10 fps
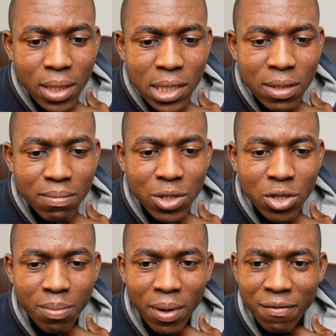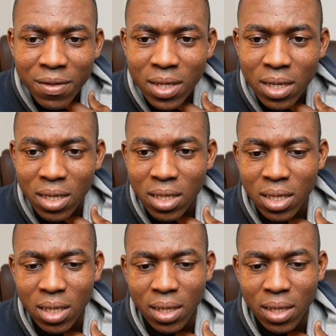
Bishop f3,